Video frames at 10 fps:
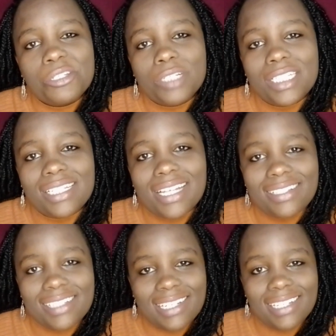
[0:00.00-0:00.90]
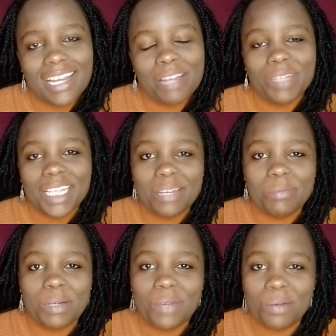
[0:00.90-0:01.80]
in 2019, I
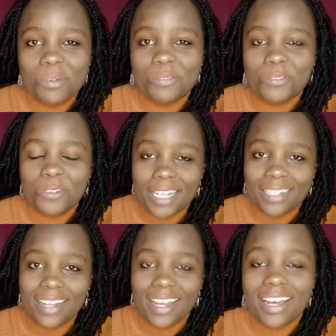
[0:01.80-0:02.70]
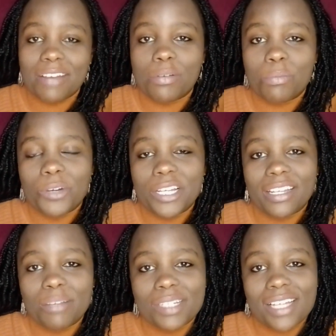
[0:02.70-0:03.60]
became a mom of one. I have a boy
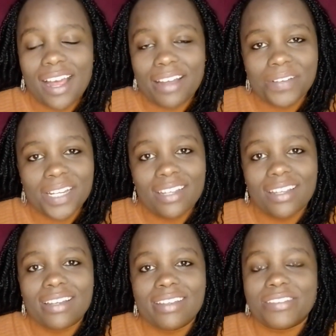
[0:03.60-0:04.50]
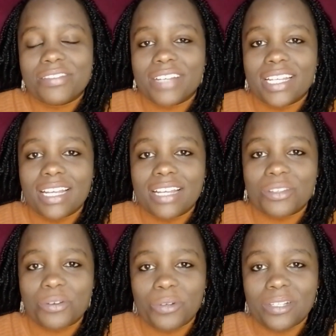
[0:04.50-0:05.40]
named Ari. He's 3
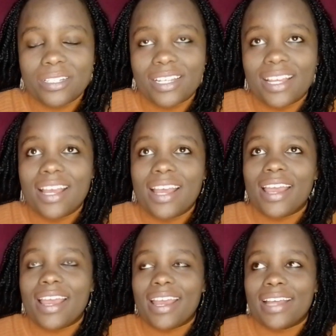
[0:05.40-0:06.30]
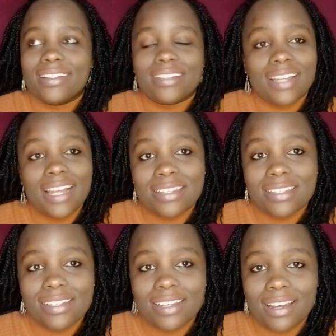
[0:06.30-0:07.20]
years old. And last
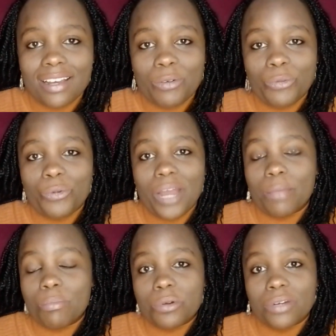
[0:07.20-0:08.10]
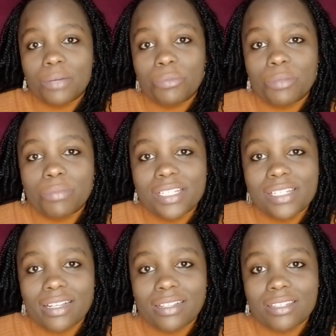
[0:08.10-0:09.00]
year, I broke up with my
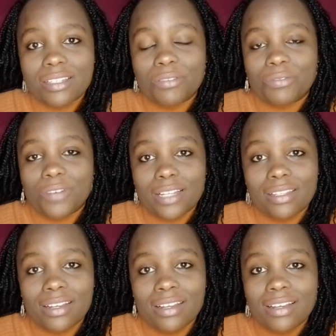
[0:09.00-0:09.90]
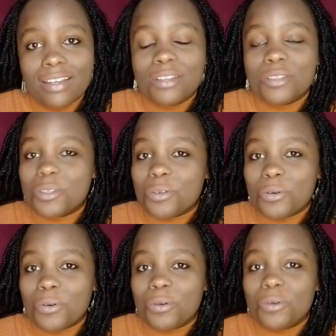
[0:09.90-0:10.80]
child's father,
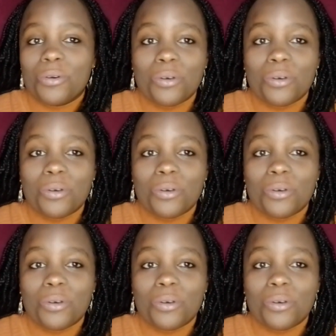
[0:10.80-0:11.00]
so